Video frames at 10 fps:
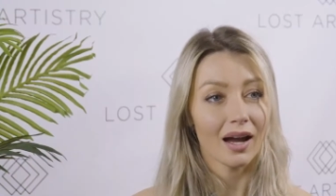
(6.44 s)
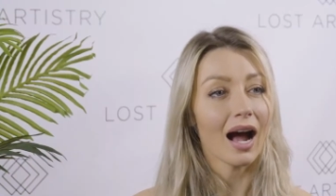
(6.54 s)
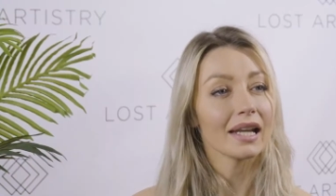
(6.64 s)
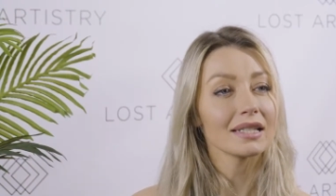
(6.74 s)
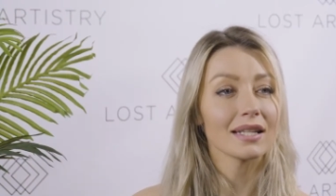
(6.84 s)

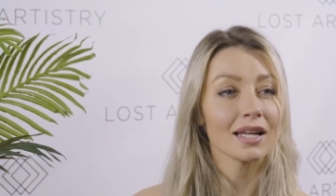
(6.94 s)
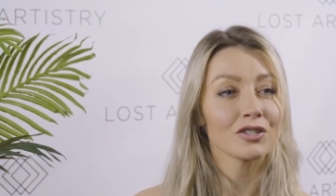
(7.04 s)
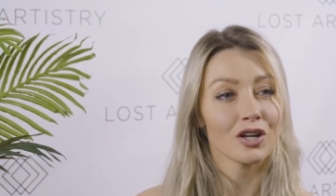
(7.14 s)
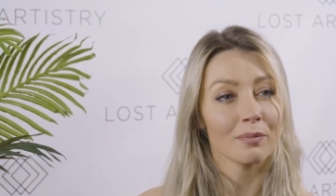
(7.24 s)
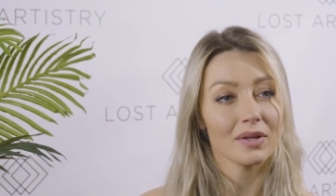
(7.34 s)
I designed
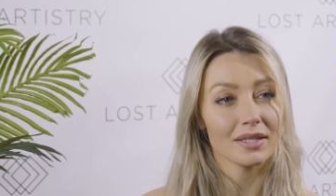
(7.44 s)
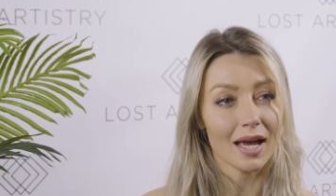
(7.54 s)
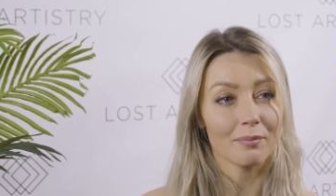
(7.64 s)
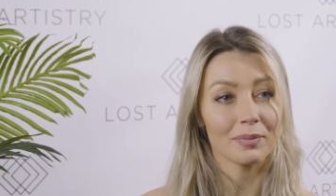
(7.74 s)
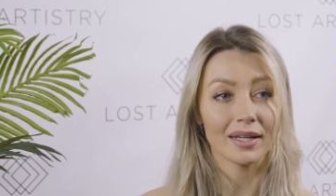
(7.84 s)
Shop This
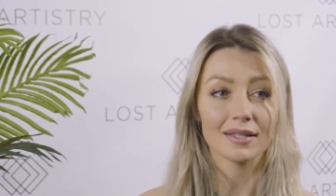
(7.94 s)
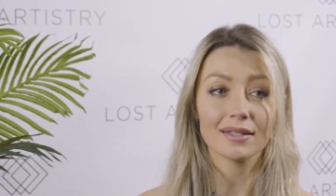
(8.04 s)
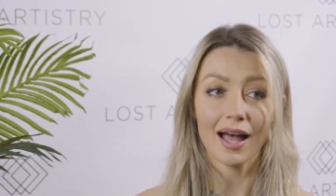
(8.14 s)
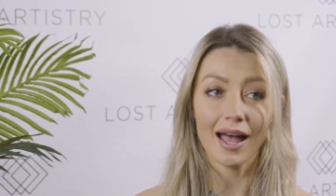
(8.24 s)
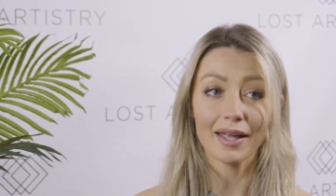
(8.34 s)
Set because
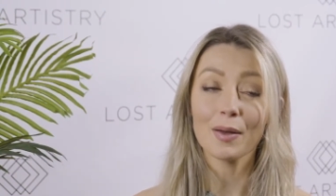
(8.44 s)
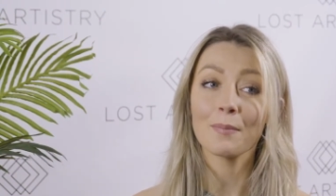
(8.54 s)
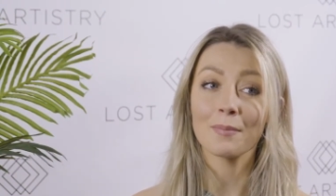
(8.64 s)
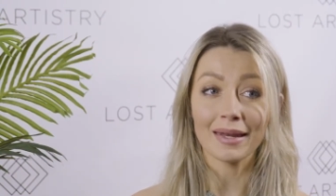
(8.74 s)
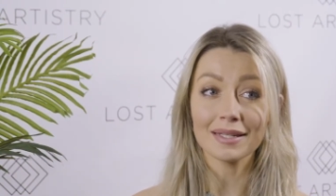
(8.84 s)
I,
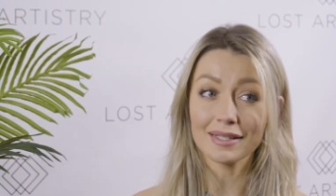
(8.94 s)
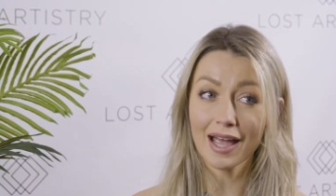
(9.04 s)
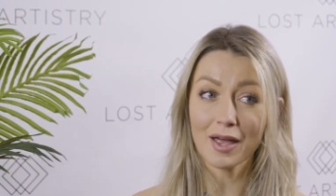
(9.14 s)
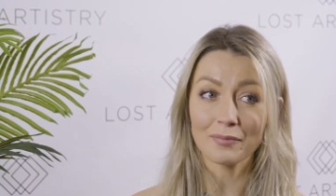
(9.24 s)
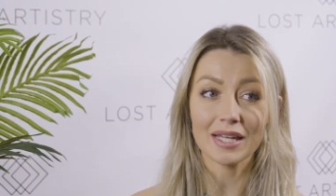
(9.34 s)
many times,